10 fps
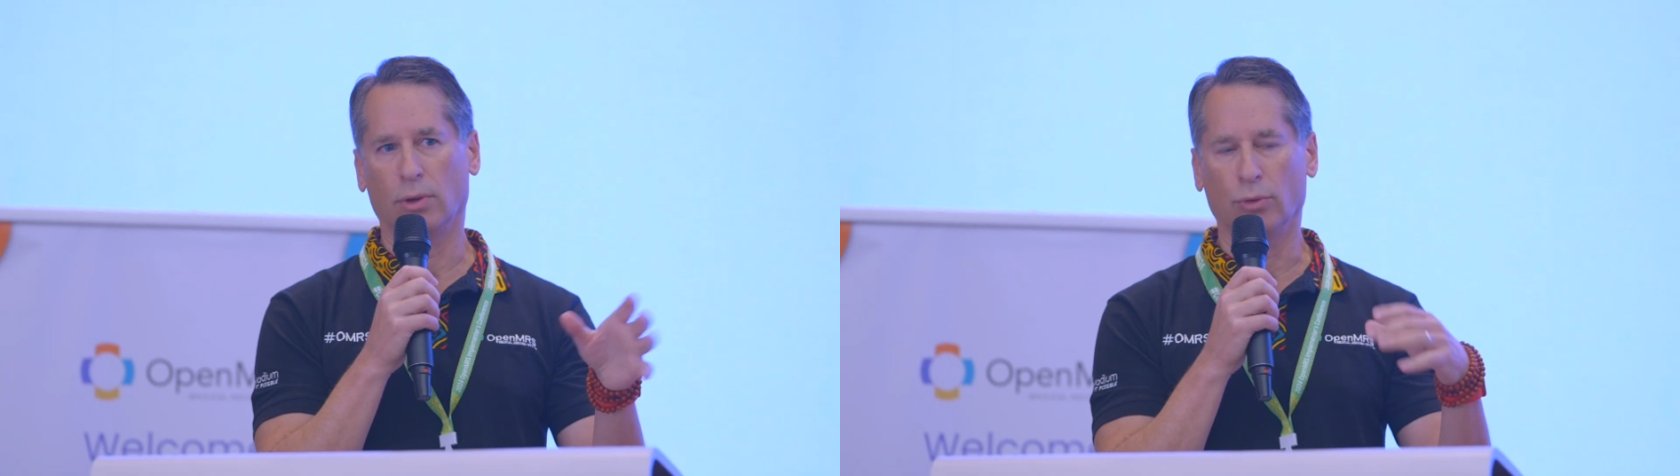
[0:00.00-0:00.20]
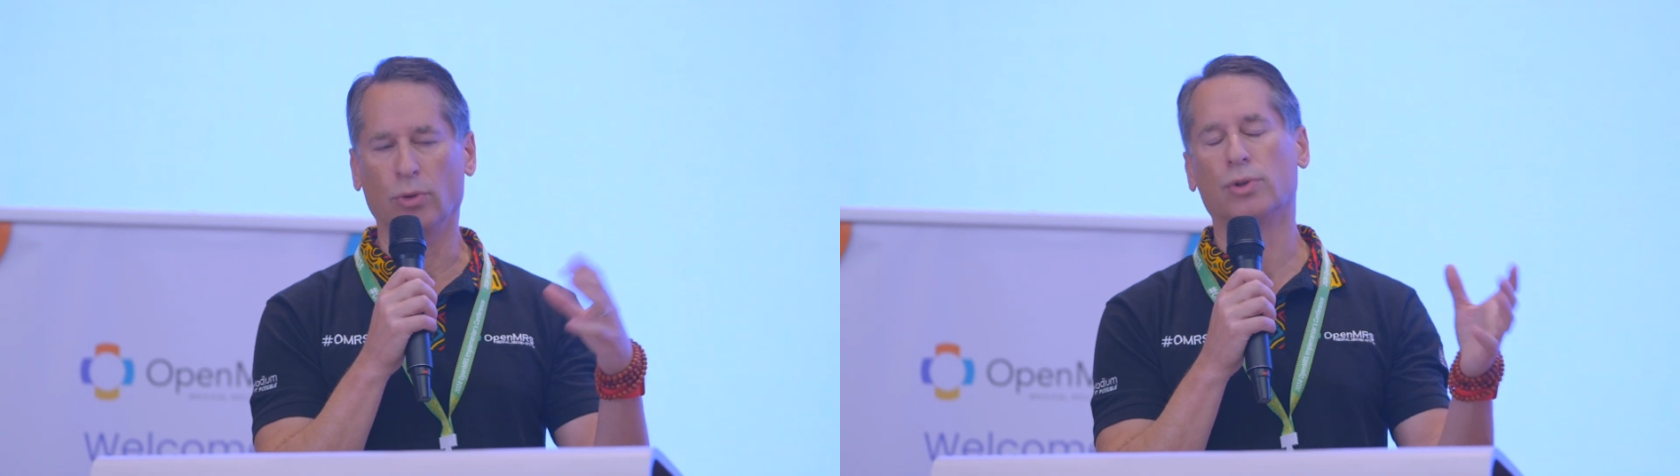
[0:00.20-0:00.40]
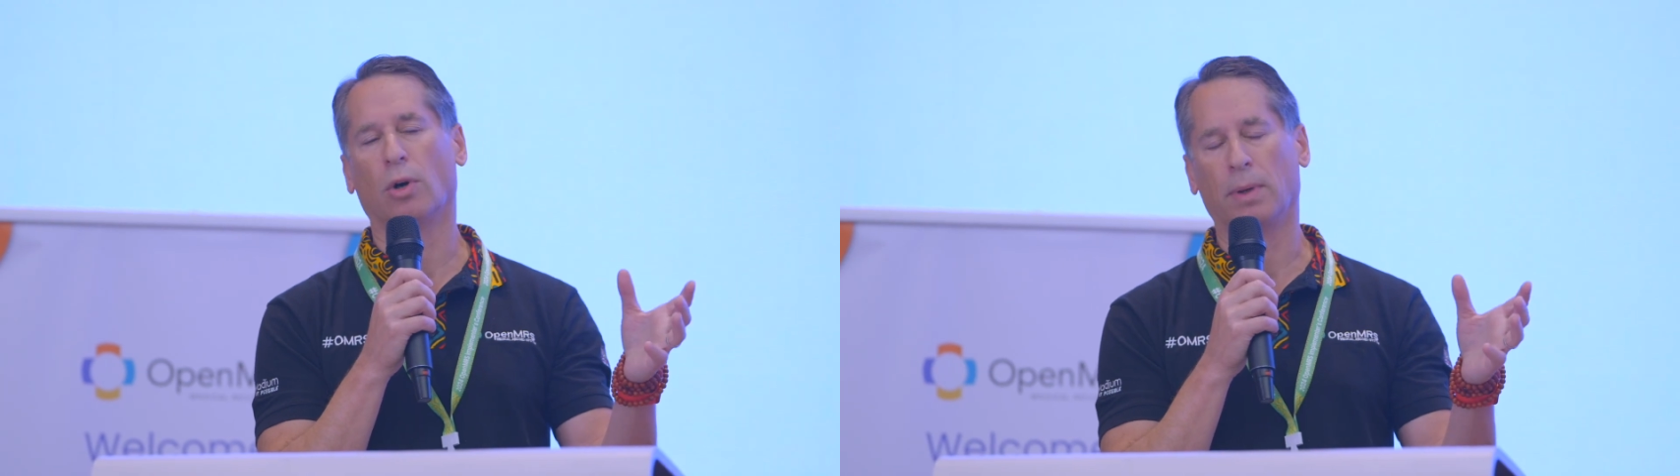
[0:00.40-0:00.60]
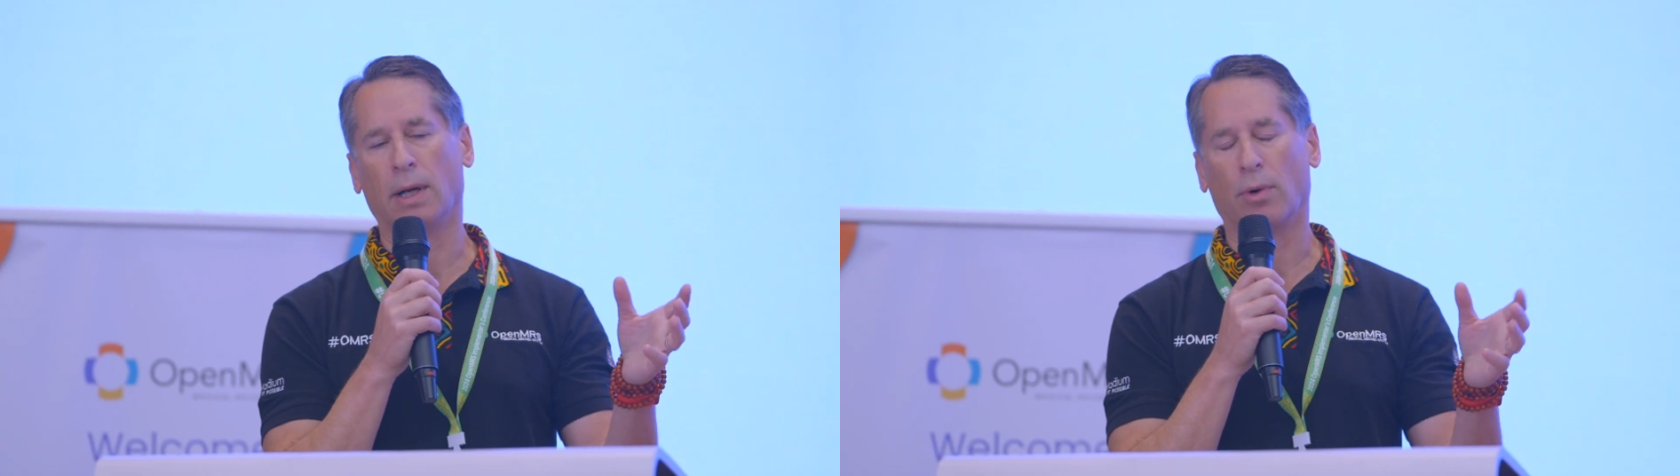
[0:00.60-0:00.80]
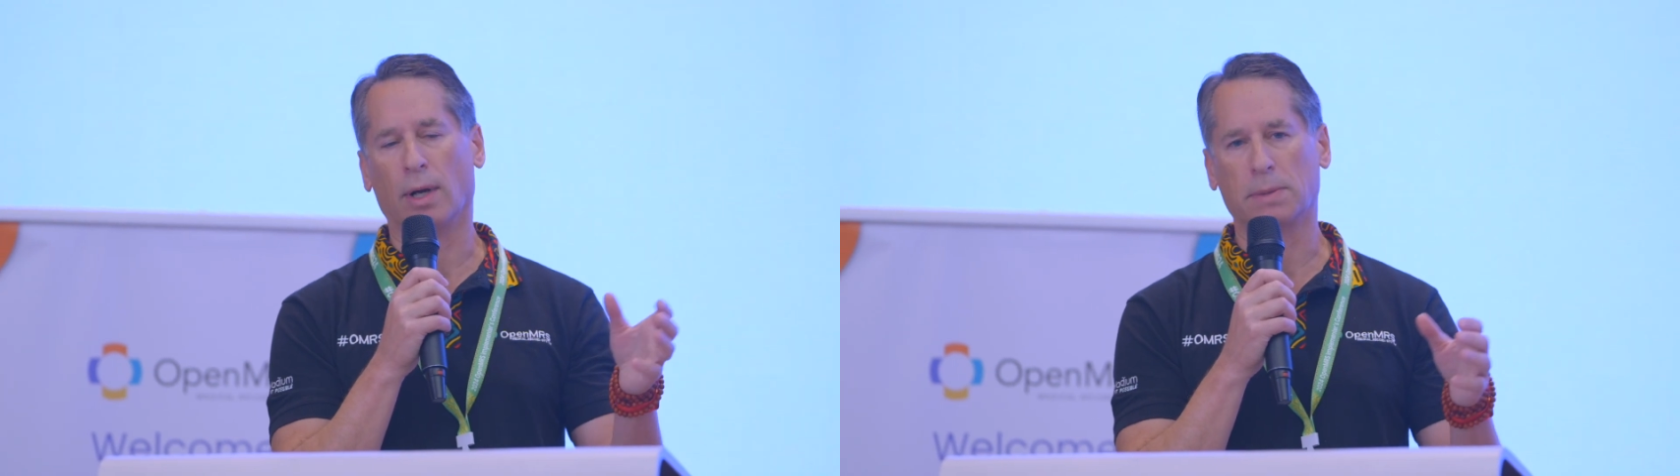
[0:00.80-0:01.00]
use
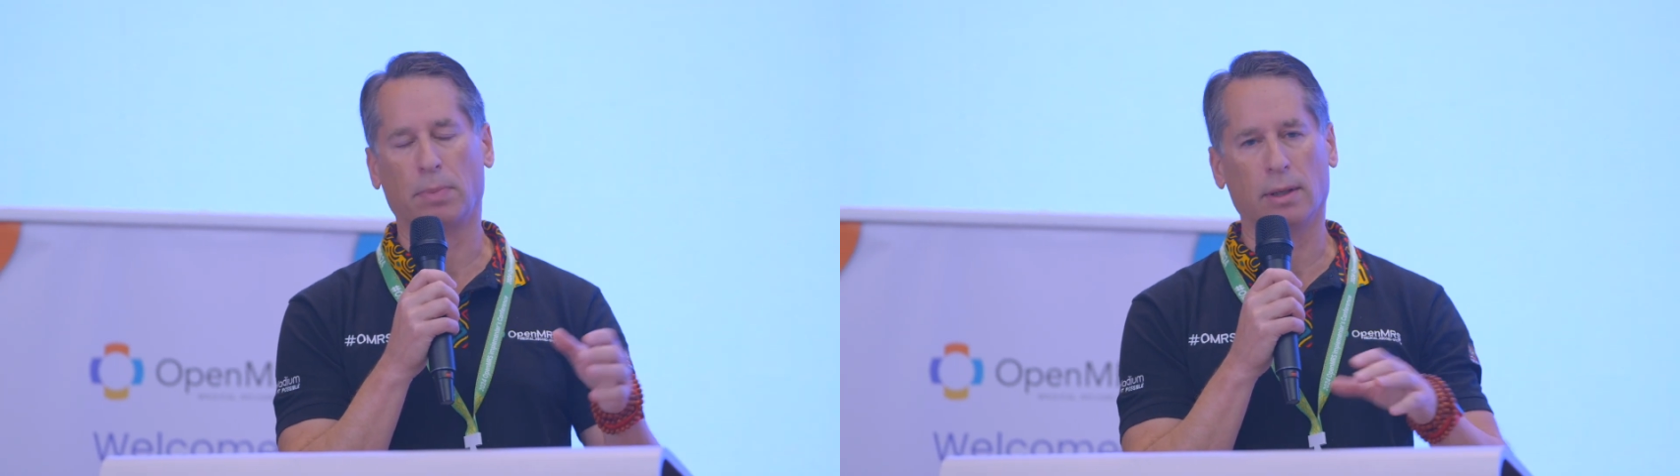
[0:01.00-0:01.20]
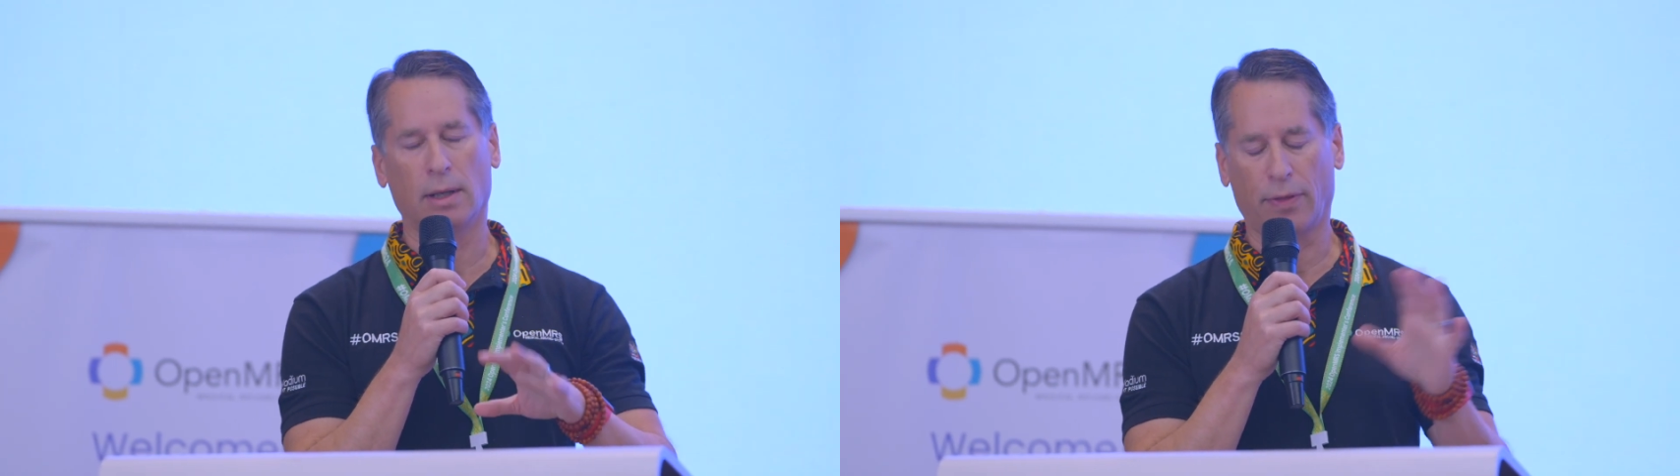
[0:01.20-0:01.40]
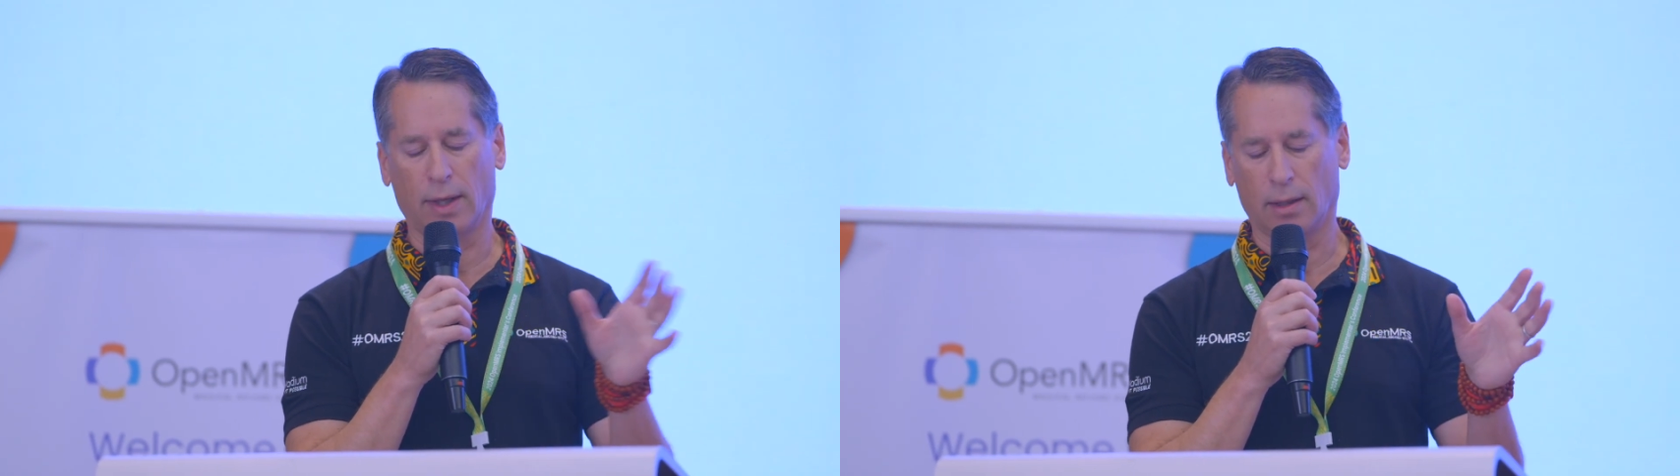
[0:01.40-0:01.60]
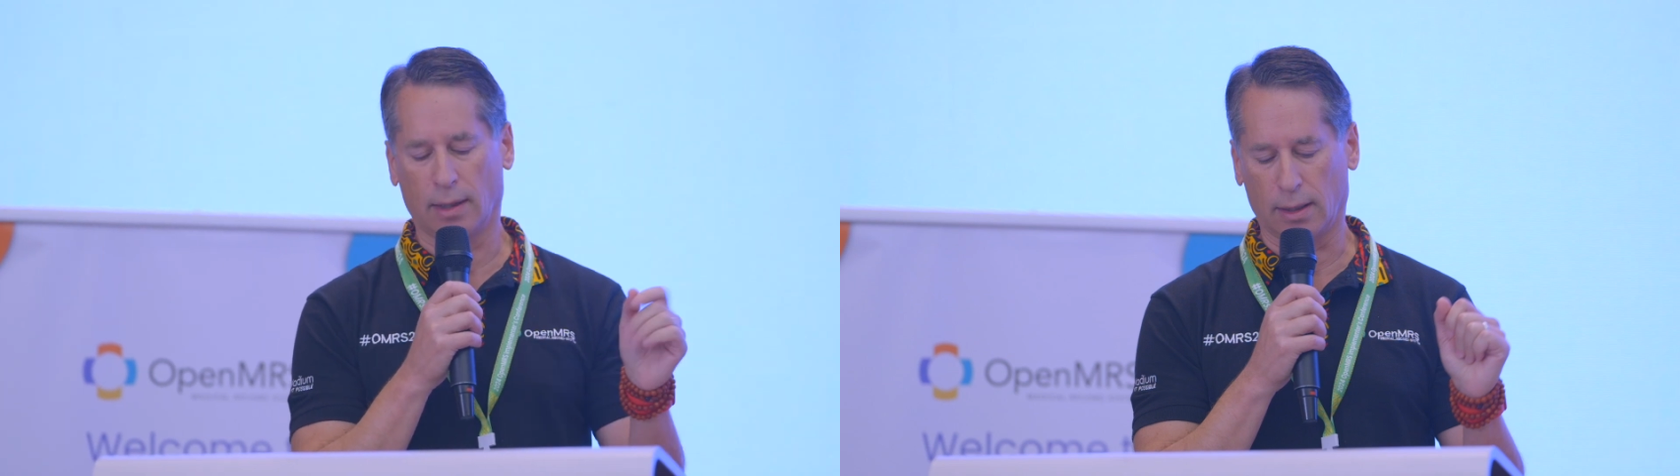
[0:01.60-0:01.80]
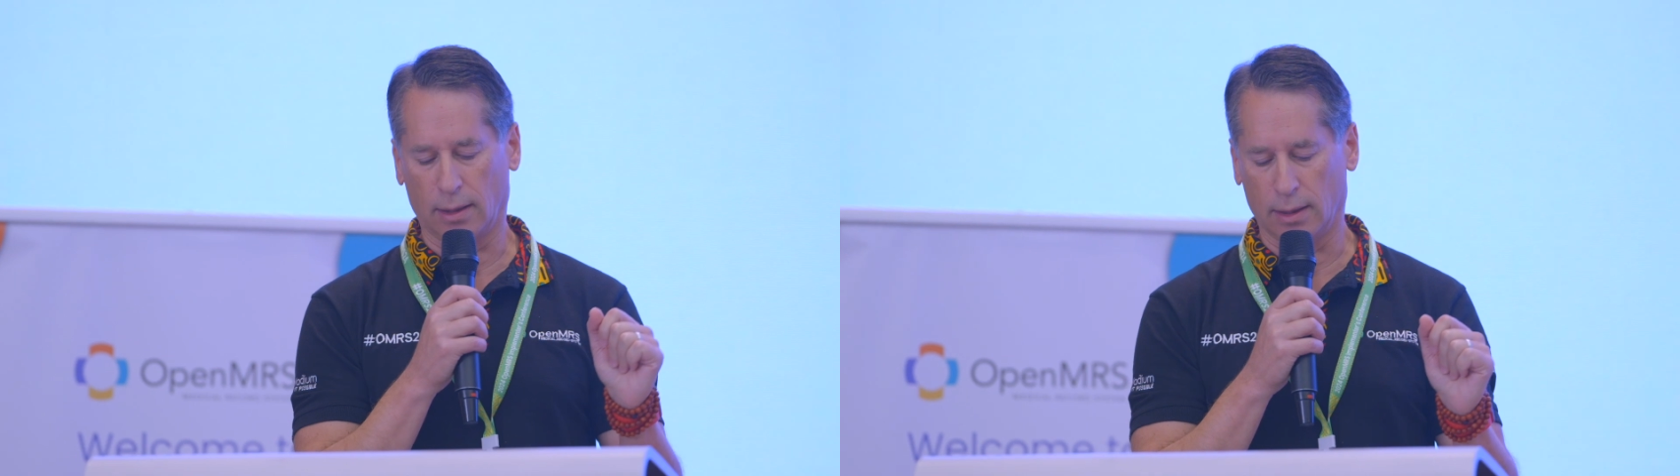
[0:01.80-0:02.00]
OpenMRS, but nothing
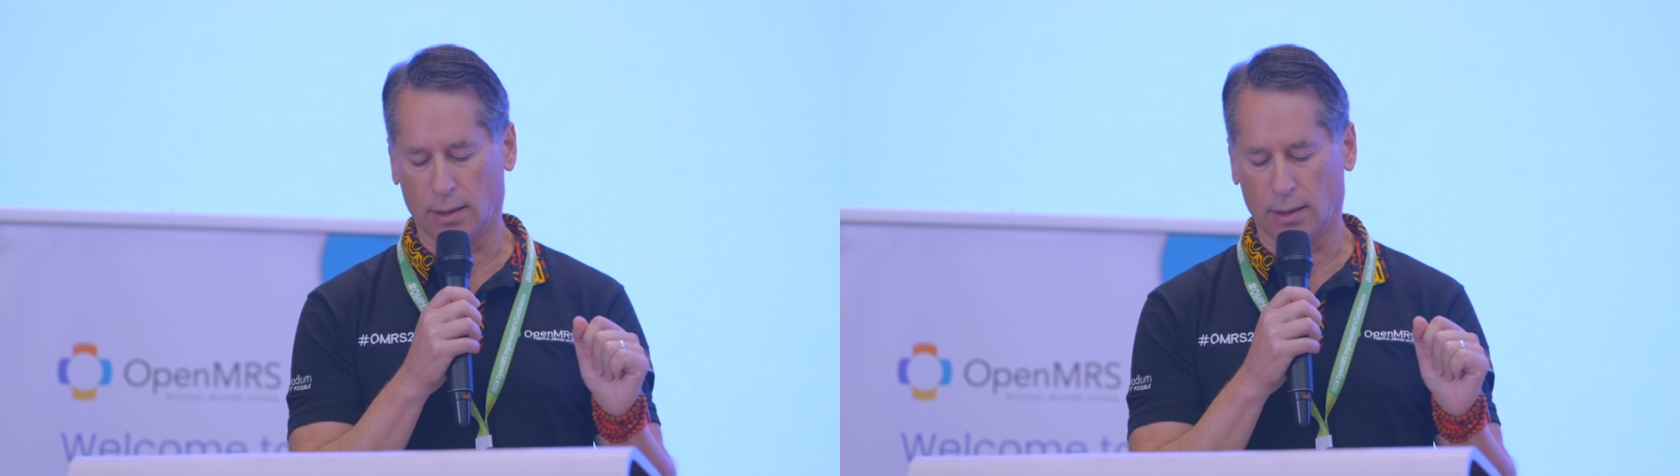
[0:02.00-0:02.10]
that